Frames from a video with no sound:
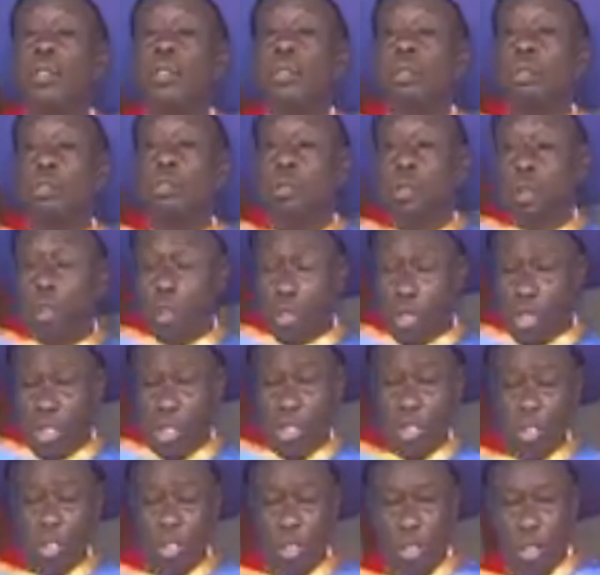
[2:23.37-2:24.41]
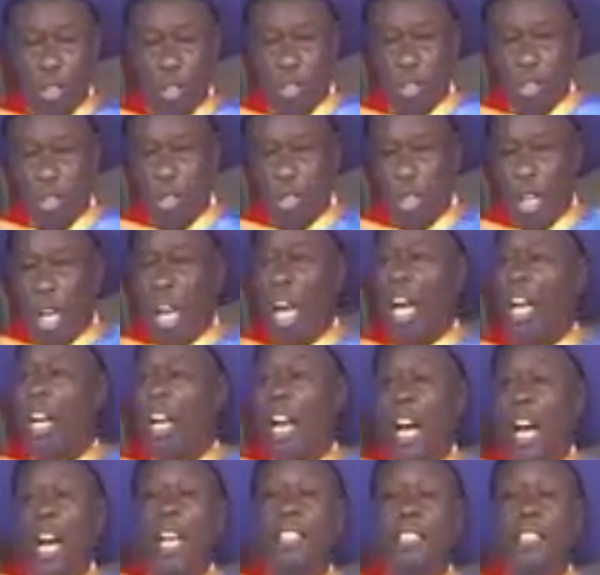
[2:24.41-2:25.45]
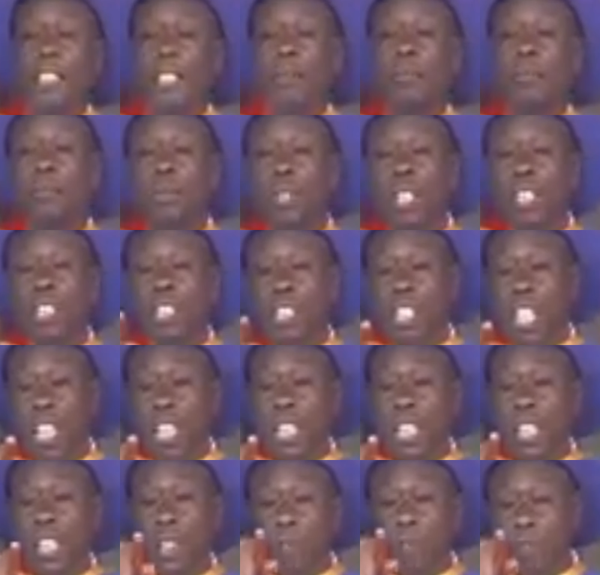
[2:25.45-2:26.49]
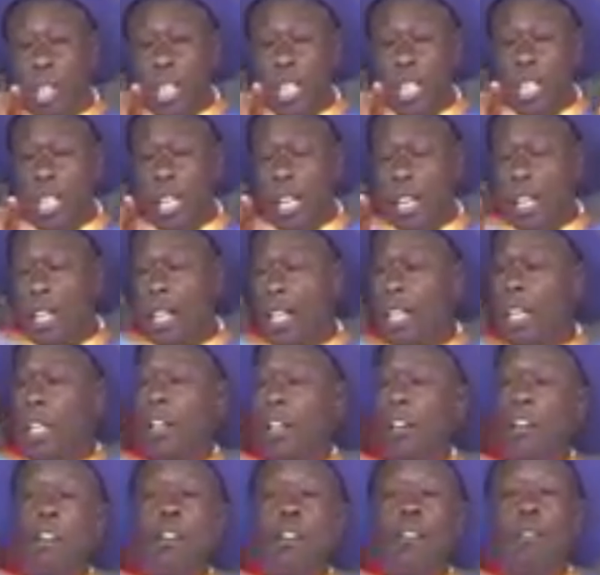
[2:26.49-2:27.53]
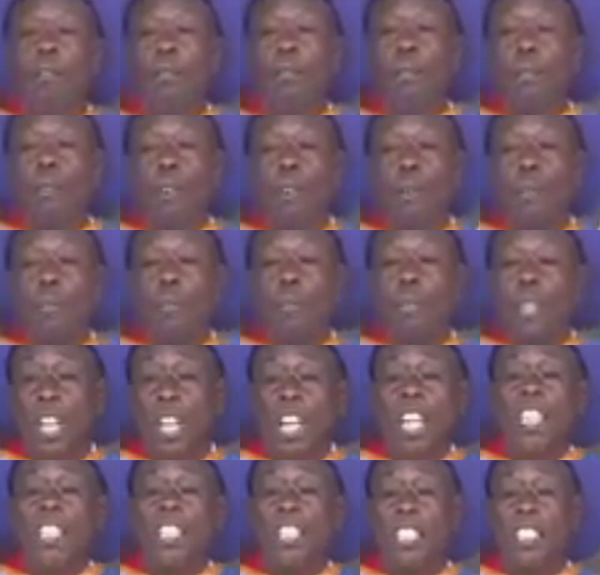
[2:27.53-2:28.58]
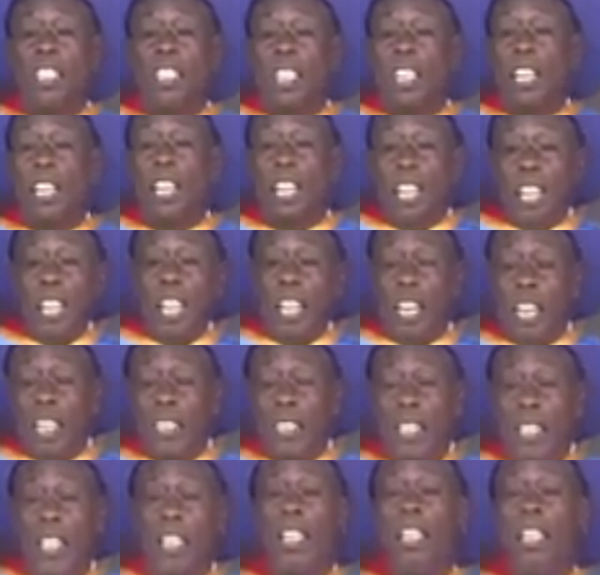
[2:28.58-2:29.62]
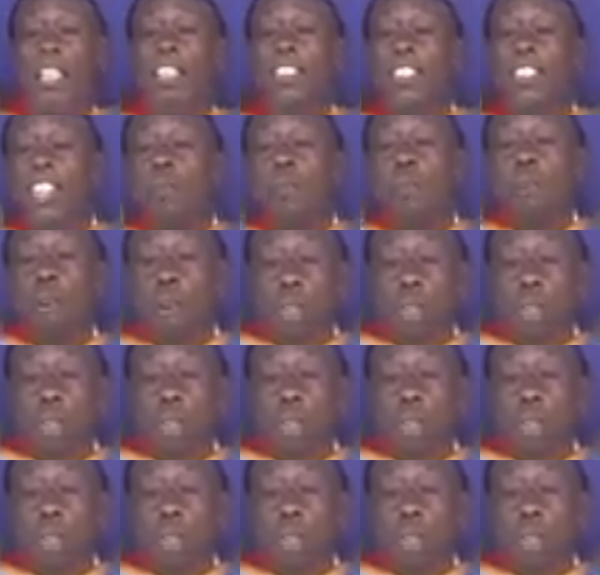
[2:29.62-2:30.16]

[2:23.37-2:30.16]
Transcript: go to court and ask them to restrain the media from criticizing leaders, the same